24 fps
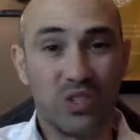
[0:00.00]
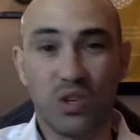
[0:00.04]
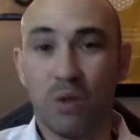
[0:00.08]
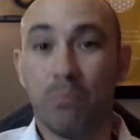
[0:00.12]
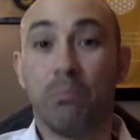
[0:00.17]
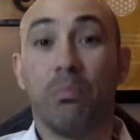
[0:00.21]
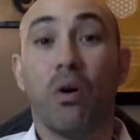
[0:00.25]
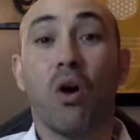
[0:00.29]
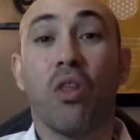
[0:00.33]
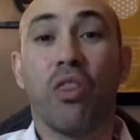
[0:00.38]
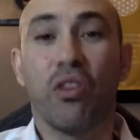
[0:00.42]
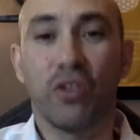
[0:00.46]
to
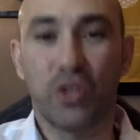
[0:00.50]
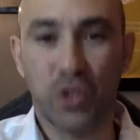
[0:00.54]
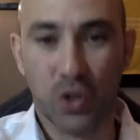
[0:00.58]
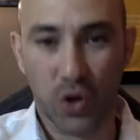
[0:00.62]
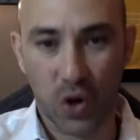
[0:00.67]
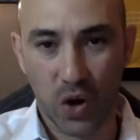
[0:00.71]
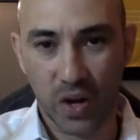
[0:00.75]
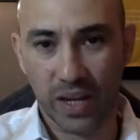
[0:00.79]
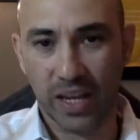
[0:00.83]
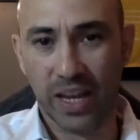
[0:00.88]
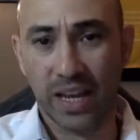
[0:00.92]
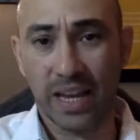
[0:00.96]
bother
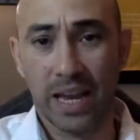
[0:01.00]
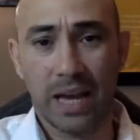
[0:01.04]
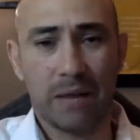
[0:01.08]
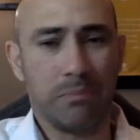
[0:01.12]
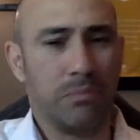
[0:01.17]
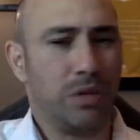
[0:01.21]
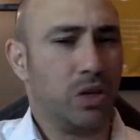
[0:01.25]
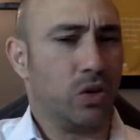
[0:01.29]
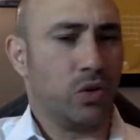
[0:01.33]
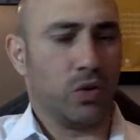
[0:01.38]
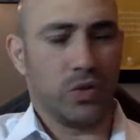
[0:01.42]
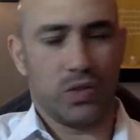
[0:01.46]
trying again
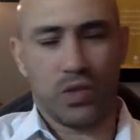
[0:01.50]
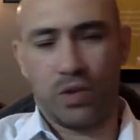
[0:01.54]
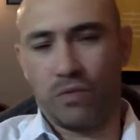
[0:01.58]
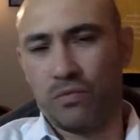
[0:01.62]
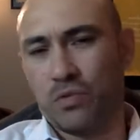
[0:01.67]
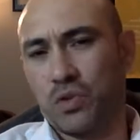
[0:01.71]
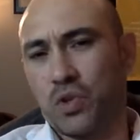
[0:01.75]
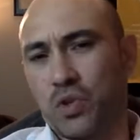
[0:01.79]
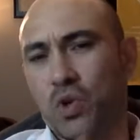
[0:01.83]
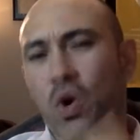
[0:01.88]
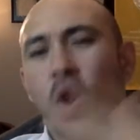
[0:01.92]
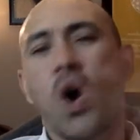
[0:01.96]
because I've
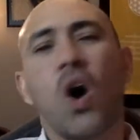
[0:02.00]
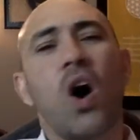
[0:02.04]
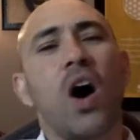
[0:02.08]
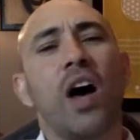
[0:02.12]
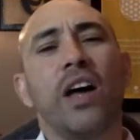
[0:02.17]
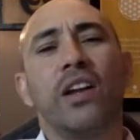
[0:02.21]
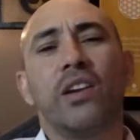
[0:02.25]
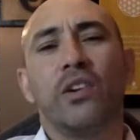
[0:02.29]
tried